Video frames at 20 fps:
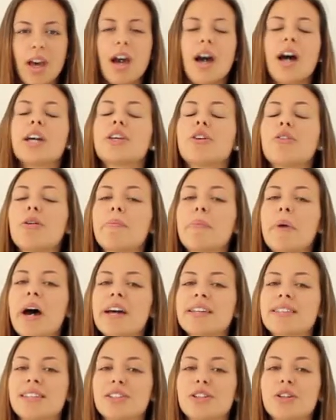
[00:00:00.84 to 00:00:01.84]
Are you a
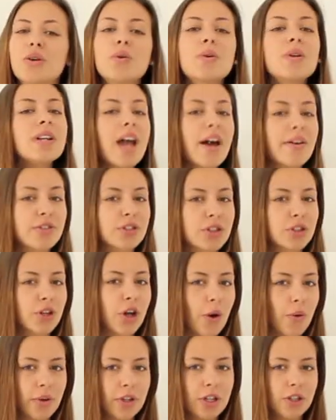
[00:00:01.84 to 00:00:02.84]
person who loves to
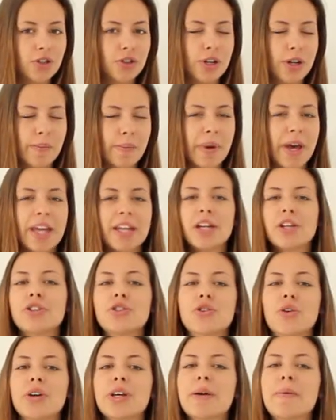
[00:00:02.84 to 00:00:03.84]
go on a trip and
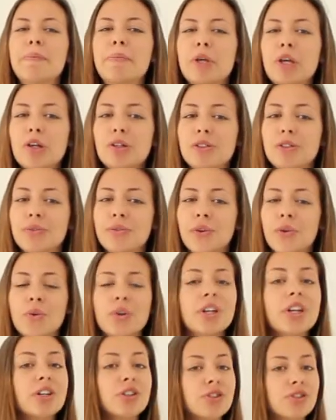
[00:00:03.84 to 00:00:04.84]
enjoy a beautiful,
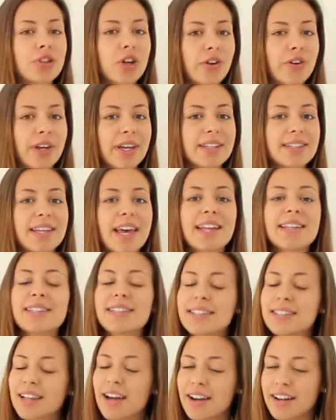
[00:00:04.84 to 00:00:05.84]
luxurious and
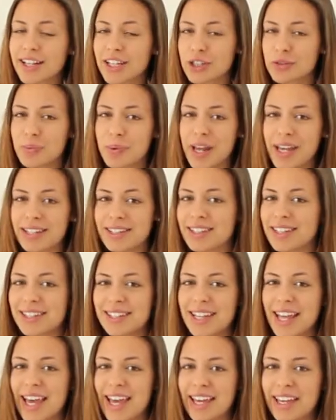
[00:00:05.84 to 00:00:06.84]
stylish place to
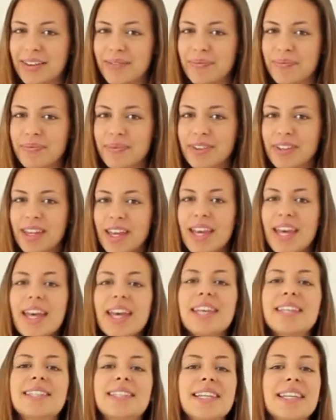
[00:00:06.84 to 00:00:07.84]
stay?
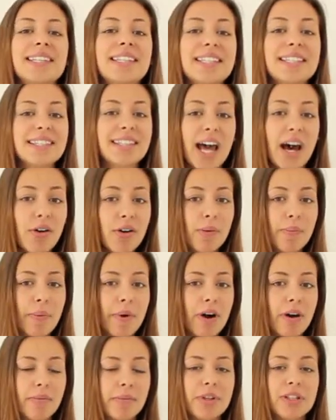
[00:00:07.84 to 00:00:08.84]
City Style
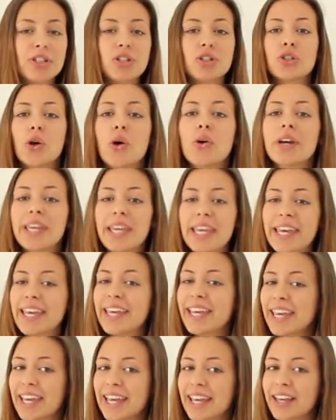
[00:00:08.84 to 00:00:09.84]
Apartments.
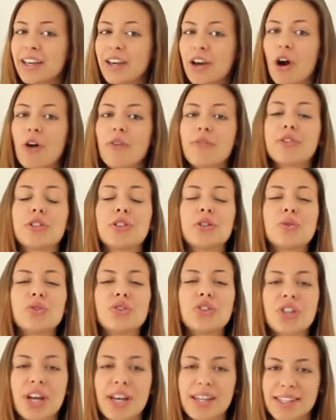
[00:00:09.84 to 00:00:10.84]
EE offers you
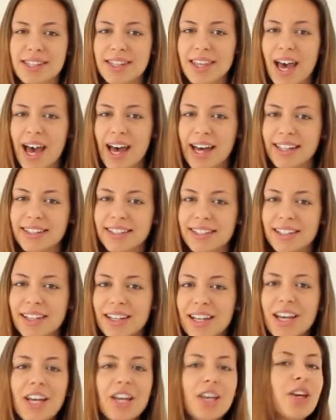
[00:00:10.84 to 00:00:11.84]
just that.
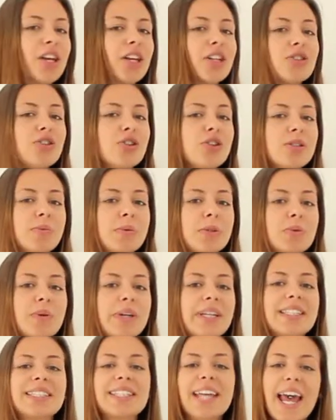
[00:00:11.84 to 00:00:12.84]
You can choose
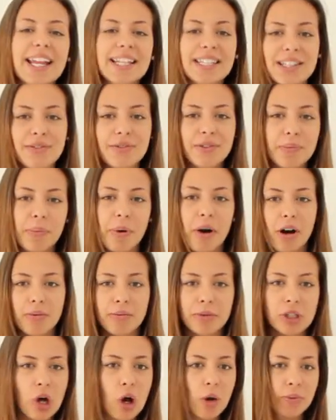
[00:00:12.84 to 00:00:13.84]
between tens of
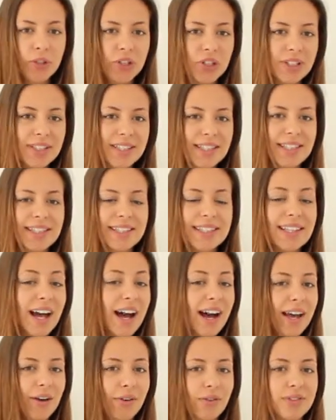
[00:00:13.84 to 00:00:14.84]
apartment options and
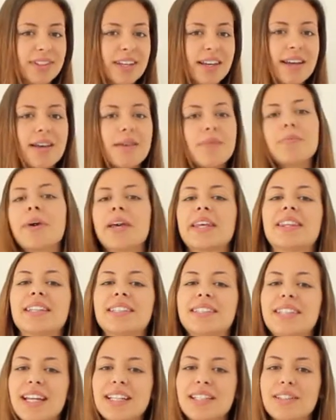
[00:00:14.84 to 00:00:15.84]
styles, pick the
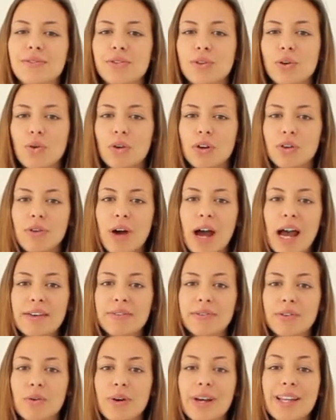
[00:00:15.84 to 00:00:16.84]
date of your
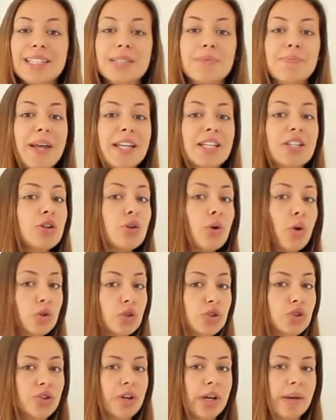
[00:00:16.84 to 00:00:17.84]
arrival and spend
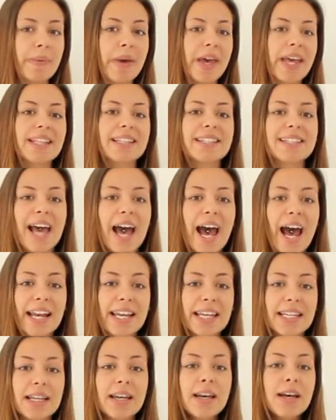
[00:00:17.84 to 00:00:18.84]
your trip in
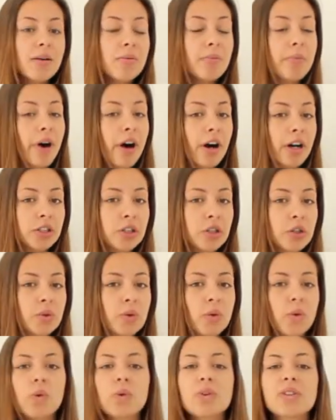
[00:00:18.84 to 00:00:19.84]
Tallinn, Parnu,
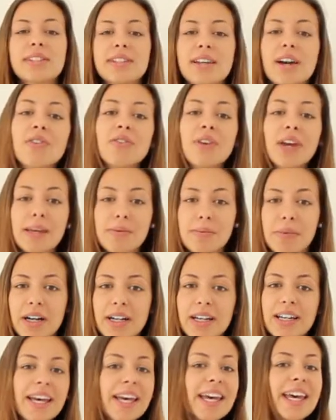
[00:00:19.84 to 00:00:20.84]
or
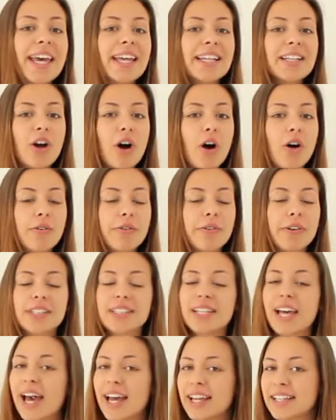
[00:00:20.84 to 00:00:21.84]
Saaremaa in comfort
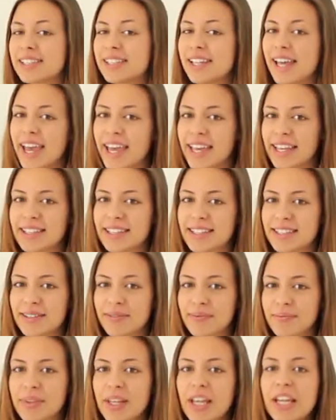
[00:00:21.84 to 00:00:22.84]
and
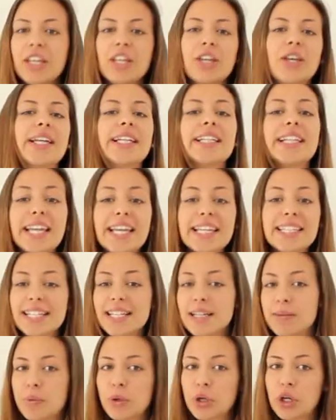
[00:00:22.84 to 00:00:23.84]
taste. You can
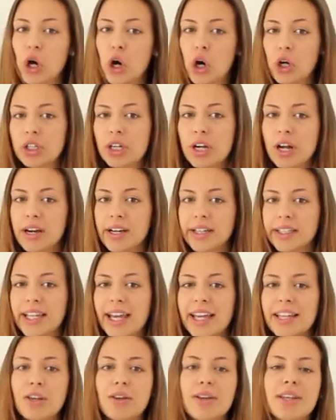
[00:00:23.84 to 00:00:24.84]
easily book online
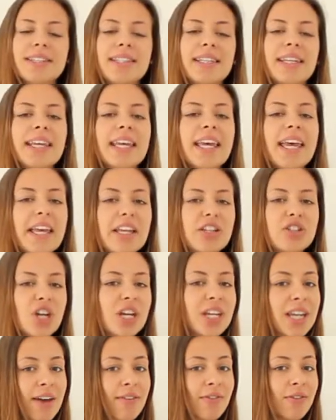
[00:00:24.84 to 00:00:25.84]
and you can see each
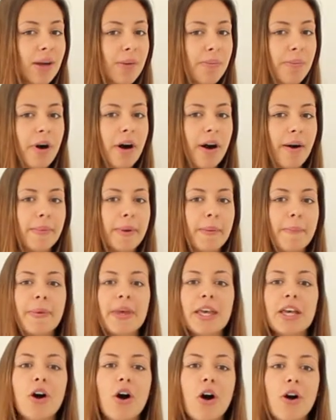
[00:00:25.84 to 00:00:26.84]
and every apartment
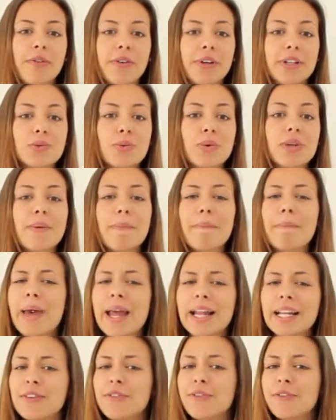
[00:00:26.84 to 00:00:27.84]
being offered with the
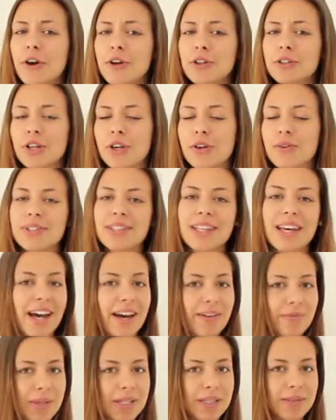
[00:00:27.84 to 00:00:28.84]
many photos that
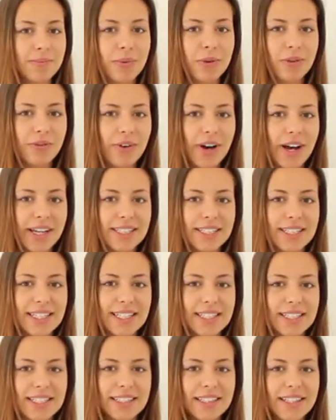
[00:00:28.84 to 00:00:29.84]
have been
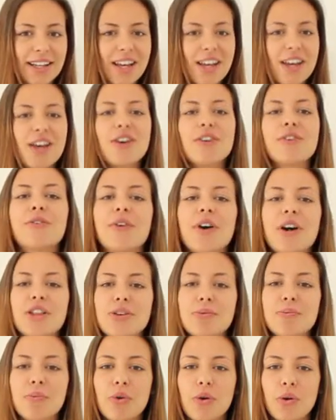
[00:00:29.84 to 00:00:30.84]
provided.
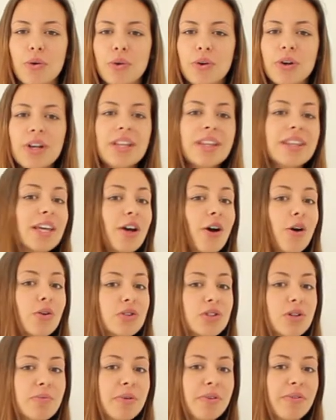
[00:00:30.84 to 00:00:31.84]
Furthermore, they
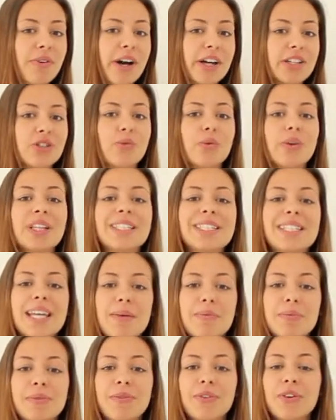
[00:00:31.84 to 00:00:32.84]
also provide you with
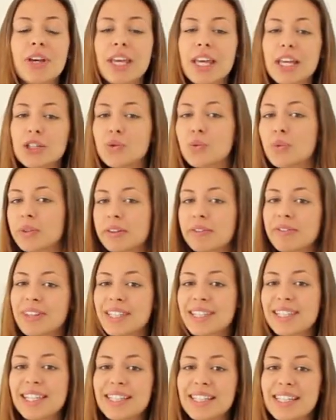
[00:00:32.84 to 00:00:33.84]
tips for each one of the
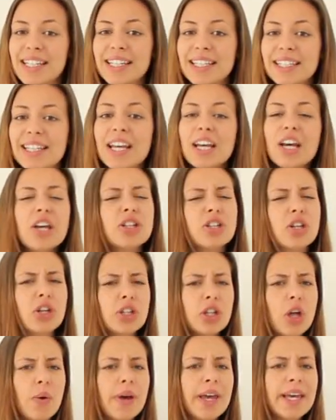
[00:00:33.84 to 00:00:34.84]
cities, so
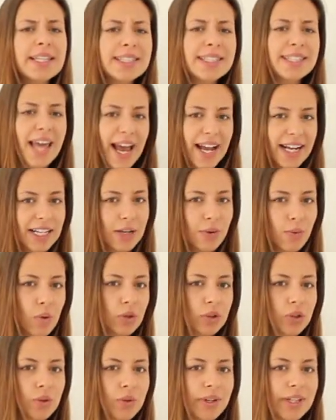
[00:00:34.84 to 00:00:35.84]
you know exactly
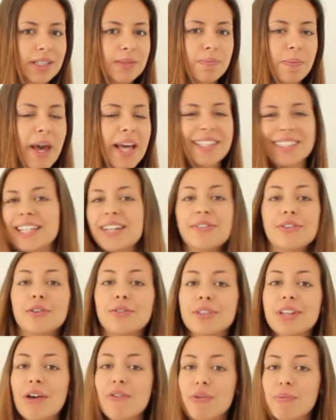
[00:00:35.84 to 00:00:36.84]
what to expect if
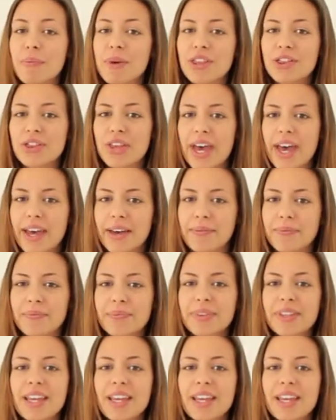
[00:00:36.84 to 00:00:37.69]
you've never been there.